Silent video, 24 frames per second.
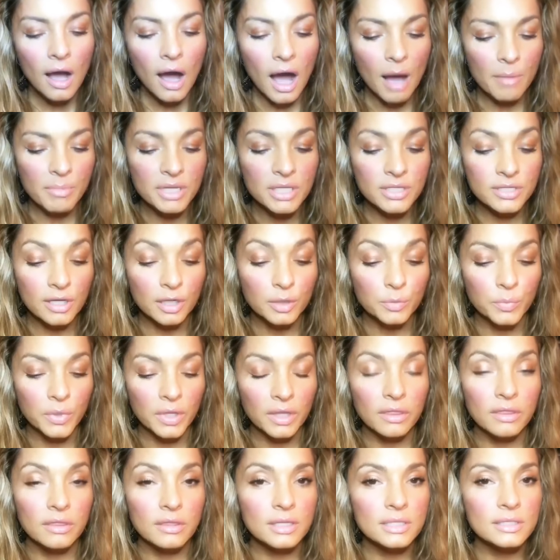I'm going to start
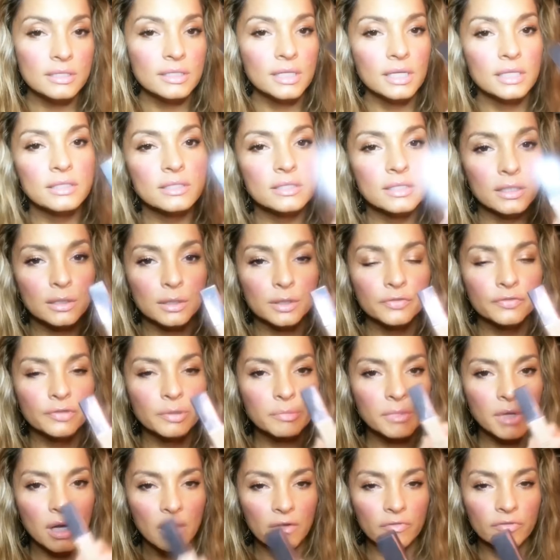with this concealer
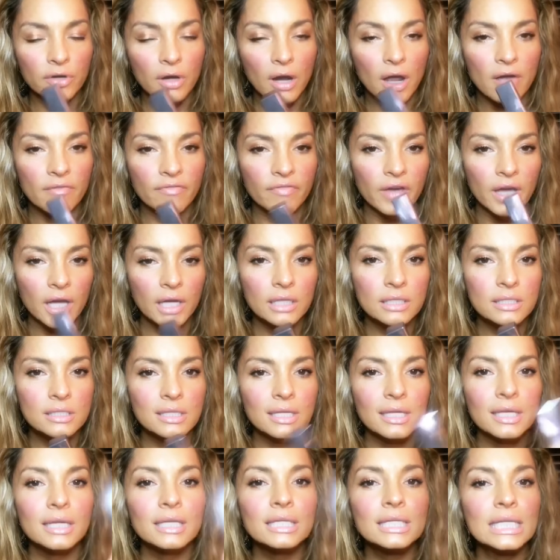from Cover FX.
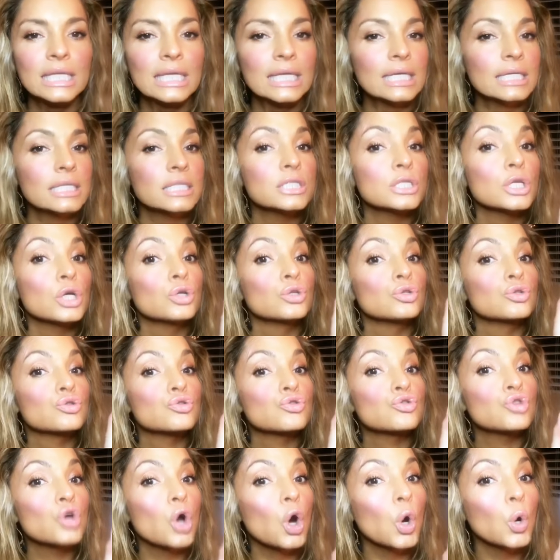It is
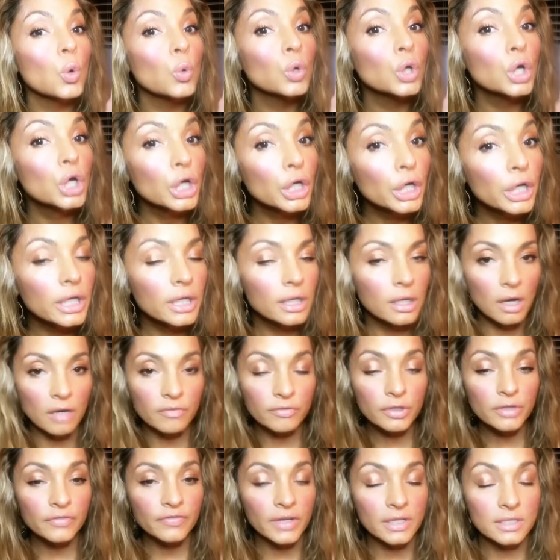so good.
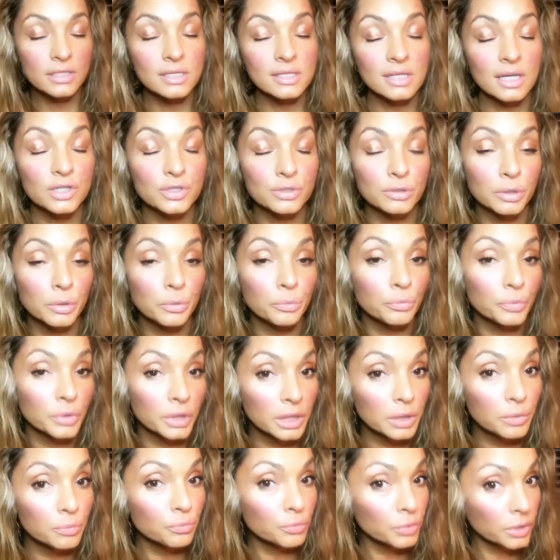Cover FX is actually a
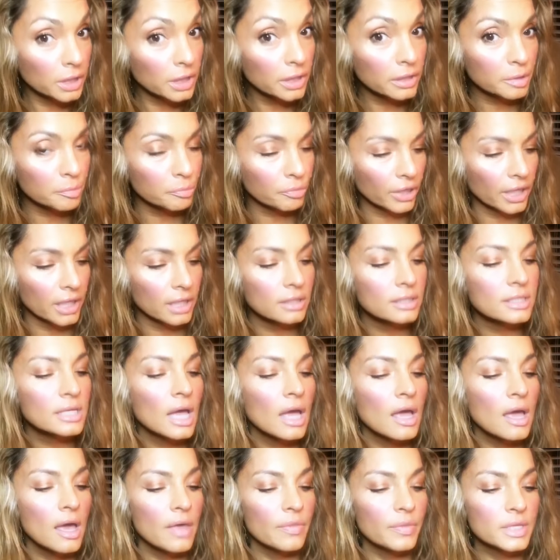really good brand.
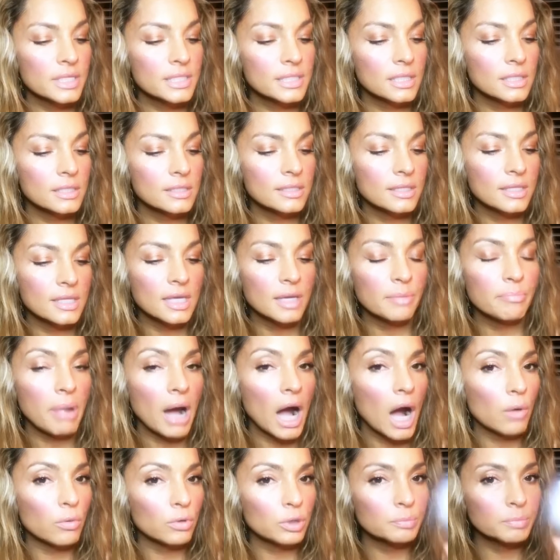This is the
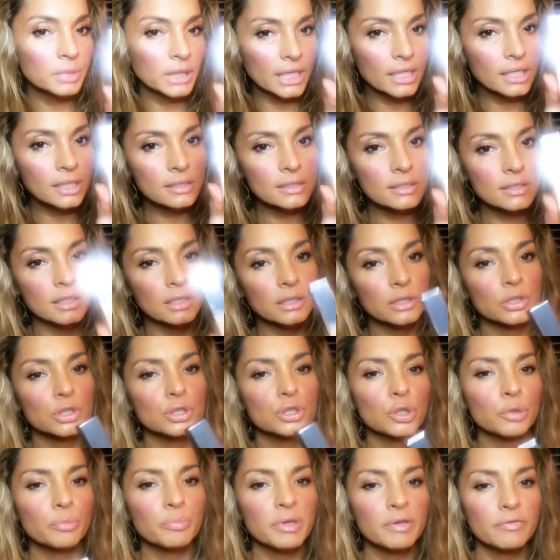Power Play Concealer.
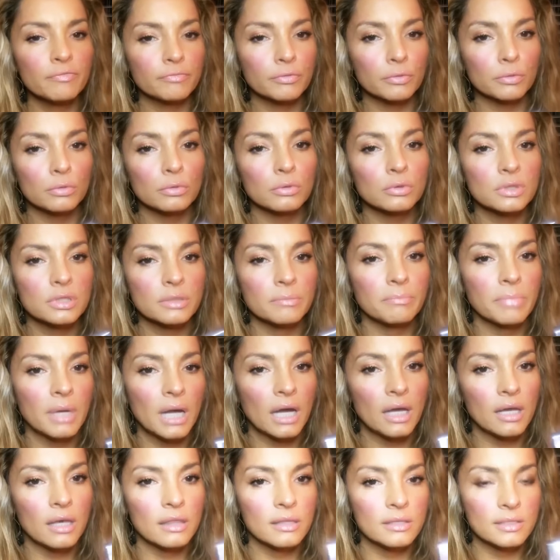Don't be fooled
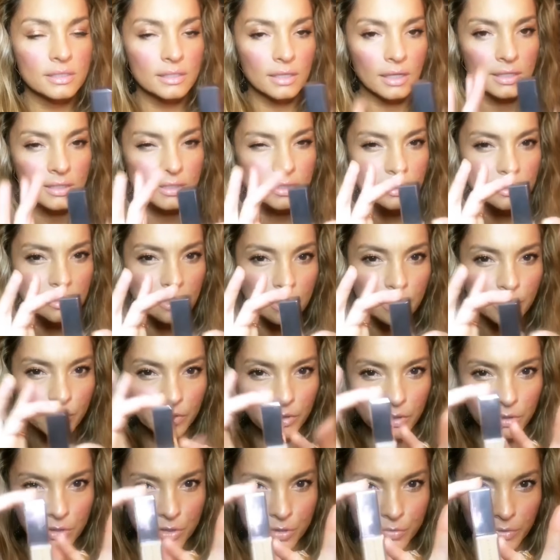by the size because I know
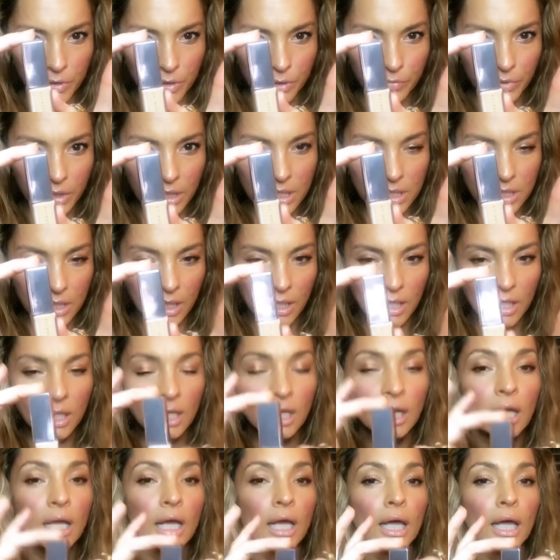it looks really
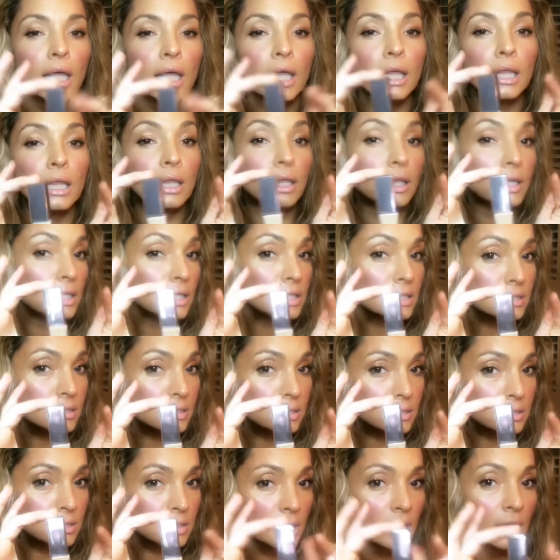tiny.
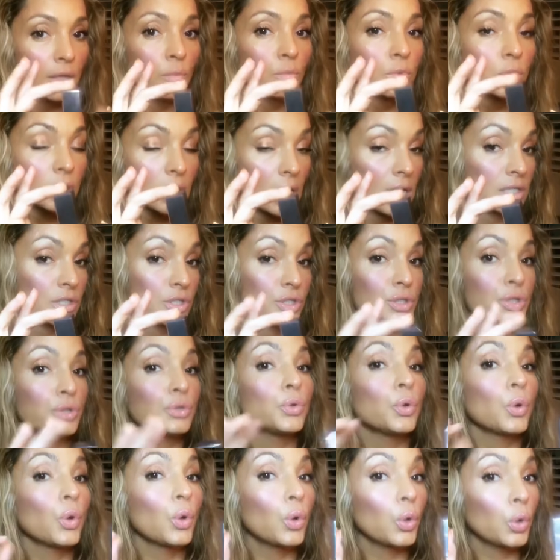This will last
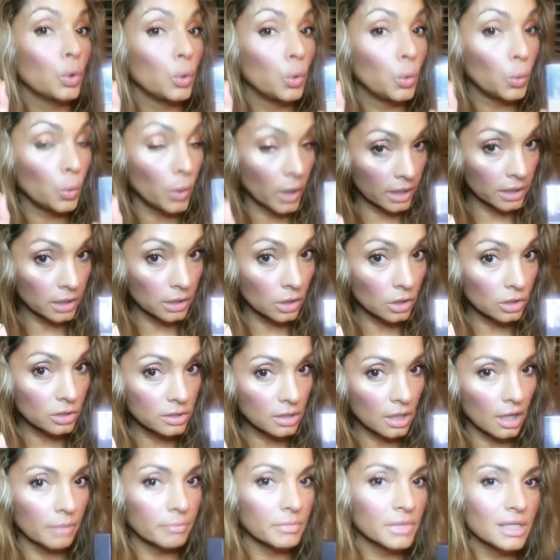you quite a long
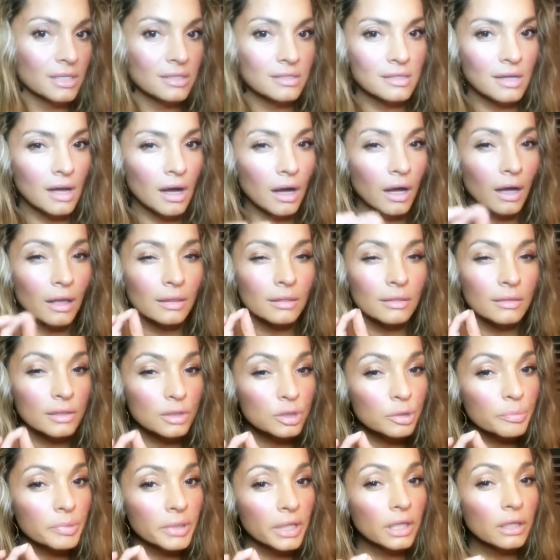time because a
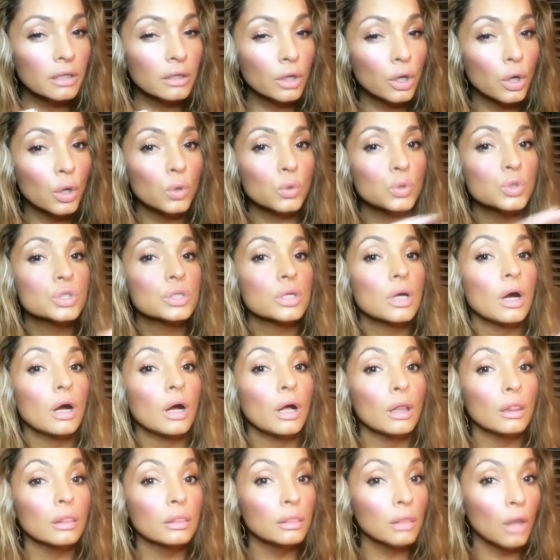little bit goes
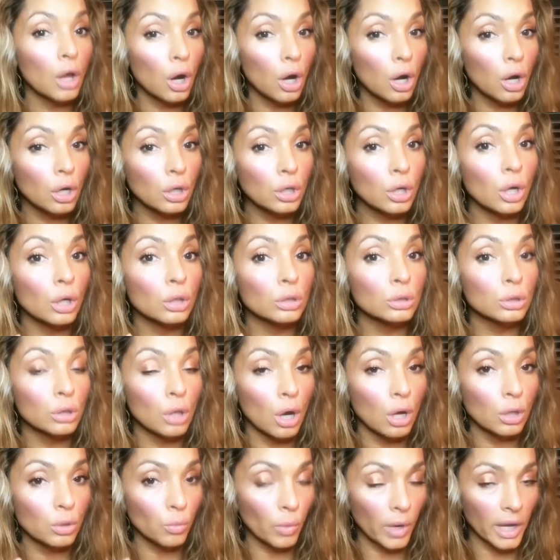a
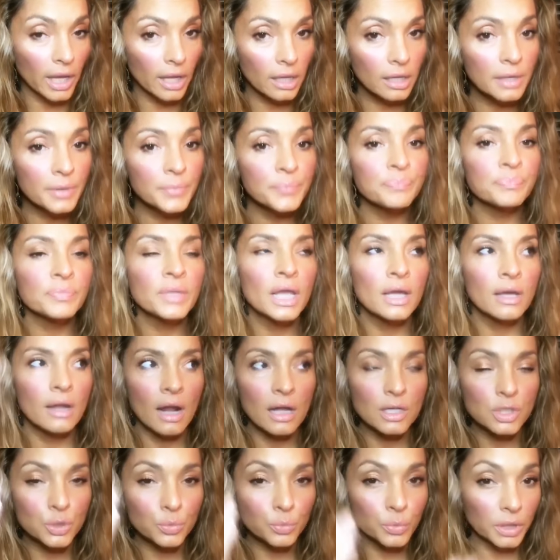long way.
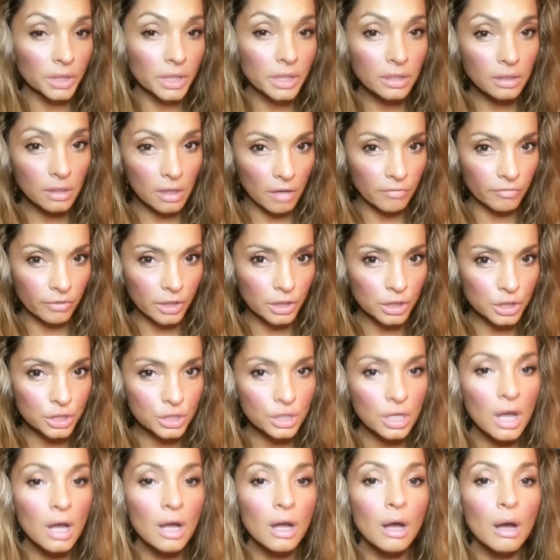Has really good coverage,
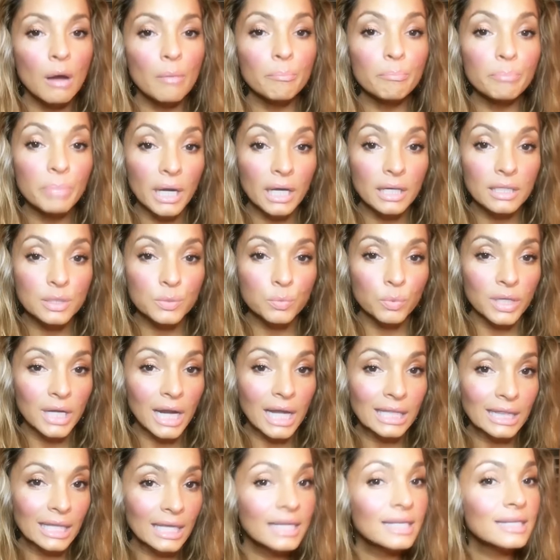but what
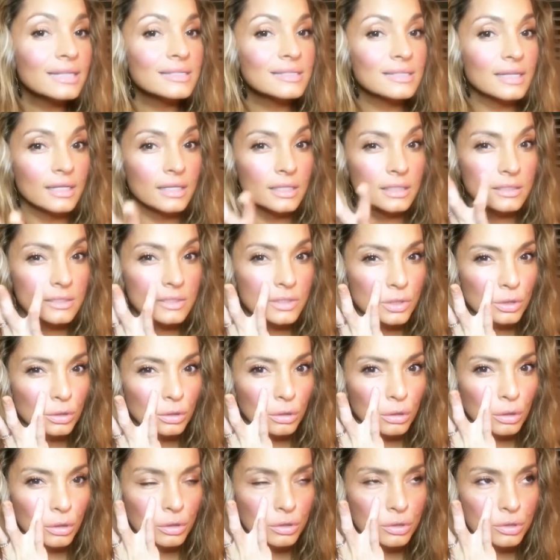I like is that it still
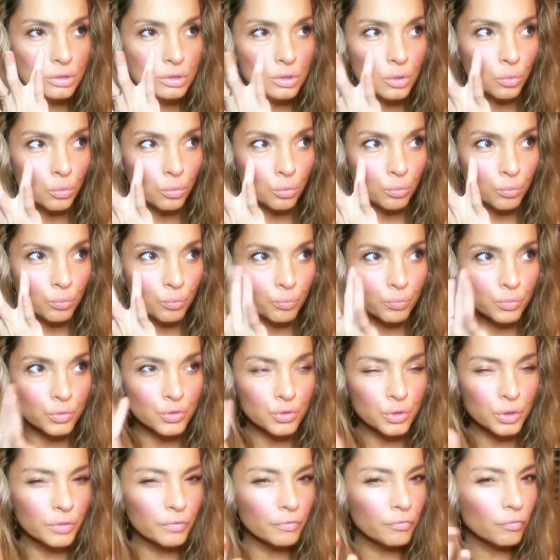looks
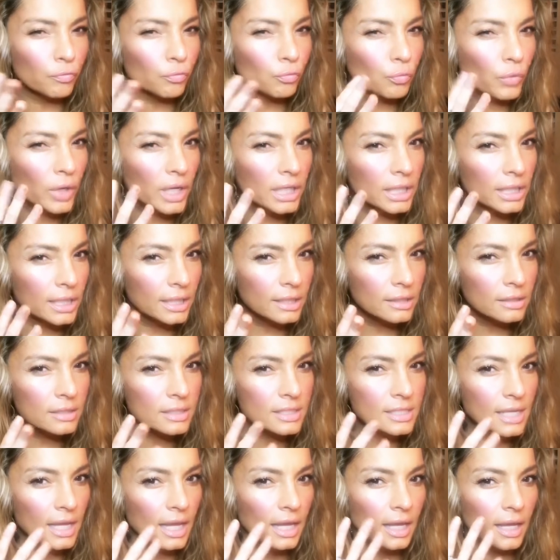sort of
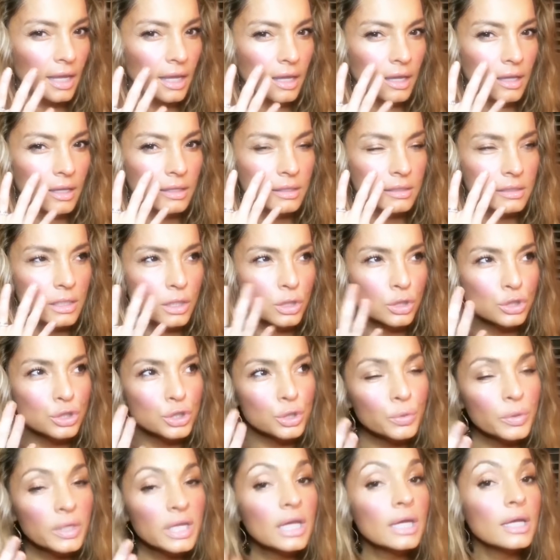radiant and
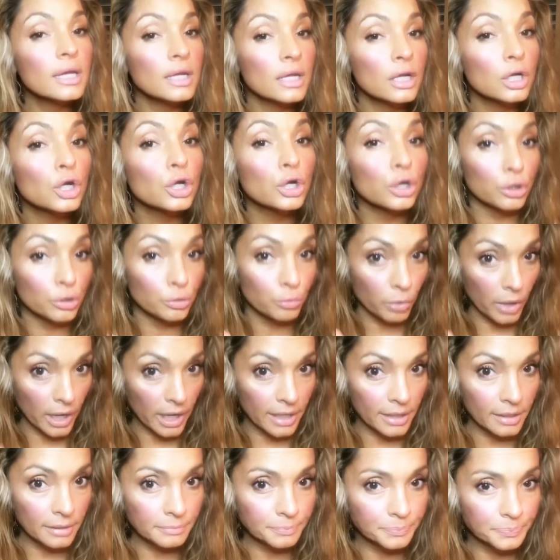dewy in a good
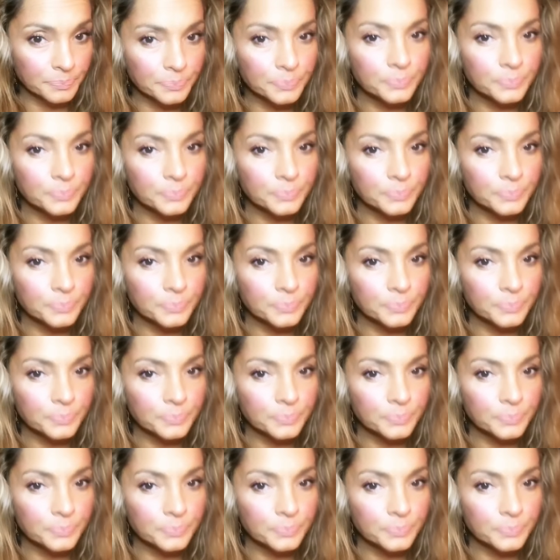way.